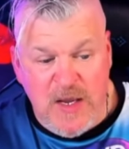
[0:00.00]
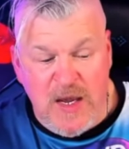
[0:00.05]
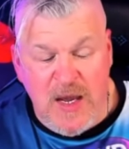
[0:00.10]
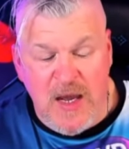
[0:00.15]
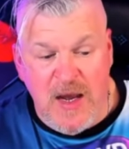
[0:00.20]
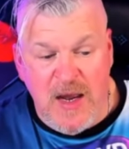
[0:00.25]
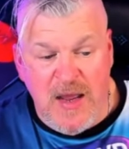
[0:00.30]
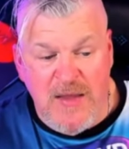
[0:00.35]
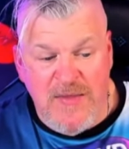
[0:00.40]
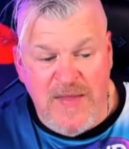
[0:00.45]

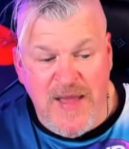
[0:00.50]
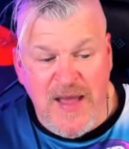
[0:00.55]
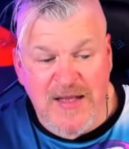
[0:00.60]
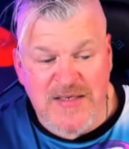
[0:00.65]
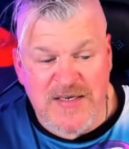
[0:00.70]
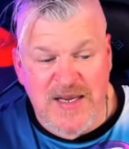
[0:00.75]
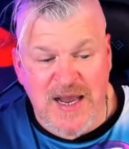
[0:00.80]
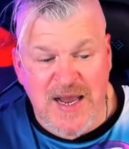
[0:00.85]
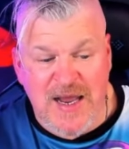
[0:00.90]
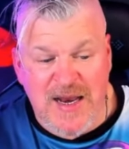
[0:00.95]
Uh, and
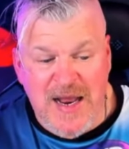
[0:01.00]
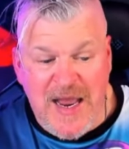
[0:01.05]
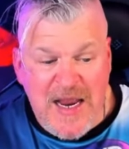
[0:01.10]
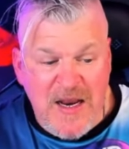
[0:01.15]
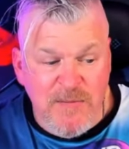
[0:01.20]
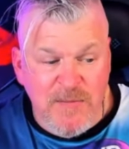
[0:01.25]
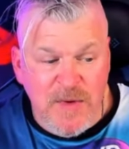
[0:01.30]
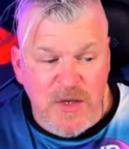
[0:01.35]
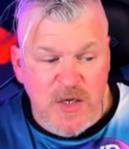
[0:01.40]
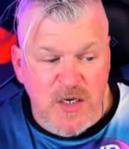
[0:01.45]
that's at
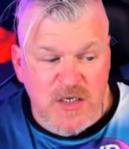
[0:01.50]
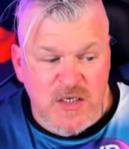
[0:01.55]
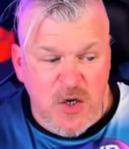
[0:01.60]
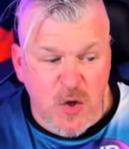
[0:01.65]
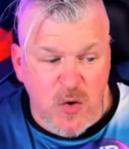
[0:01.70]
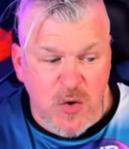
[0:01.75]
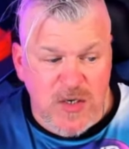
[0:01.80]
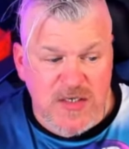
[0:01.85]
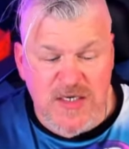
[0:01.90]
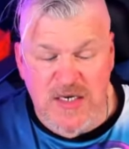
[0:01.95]
eight million
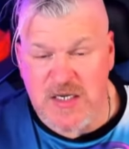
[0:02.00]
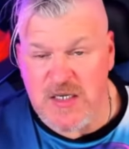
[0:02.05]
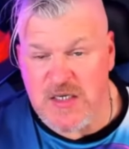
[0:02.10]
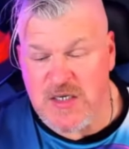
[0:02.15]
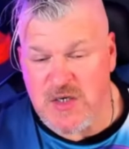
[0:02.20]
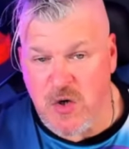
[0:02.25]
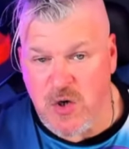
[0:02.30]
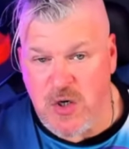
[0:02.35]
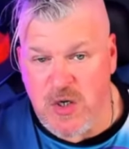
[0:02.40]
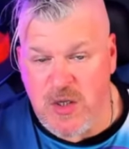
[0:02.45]
tokens in
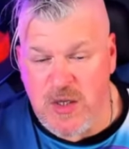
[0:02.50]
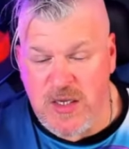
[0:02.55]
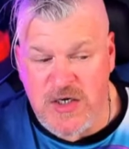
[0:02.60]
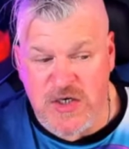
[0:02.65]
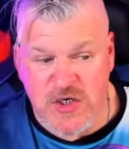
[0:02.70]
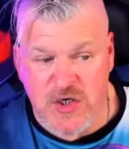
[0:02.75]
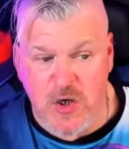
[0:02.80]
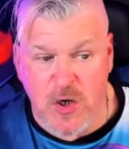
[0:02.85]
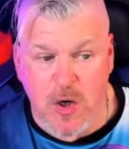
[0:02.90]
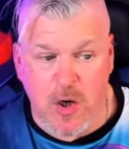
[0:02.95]

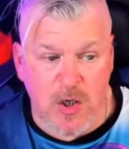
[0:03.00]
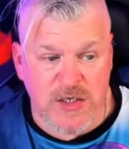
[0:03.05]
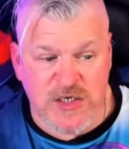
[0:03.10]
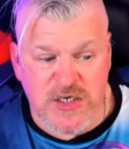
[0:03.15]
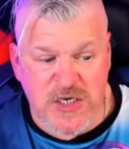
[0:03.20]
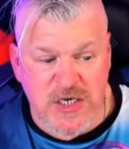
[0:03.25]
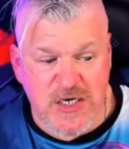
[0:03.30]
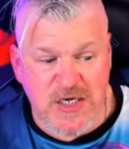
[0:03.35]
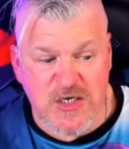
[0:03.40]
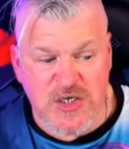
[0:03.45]
circulation on
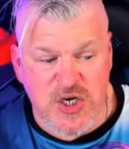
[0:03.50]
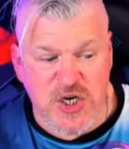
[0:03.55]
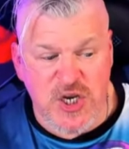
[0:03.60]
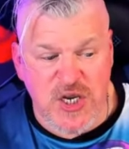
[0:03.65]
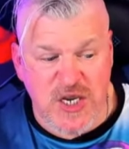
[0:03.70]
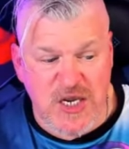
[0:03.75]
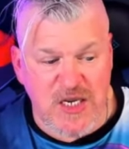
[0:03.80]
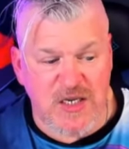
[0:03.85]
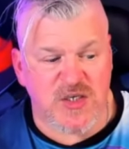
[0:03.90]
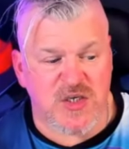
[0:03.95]
T G
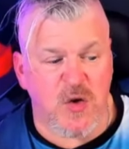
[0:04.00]
E.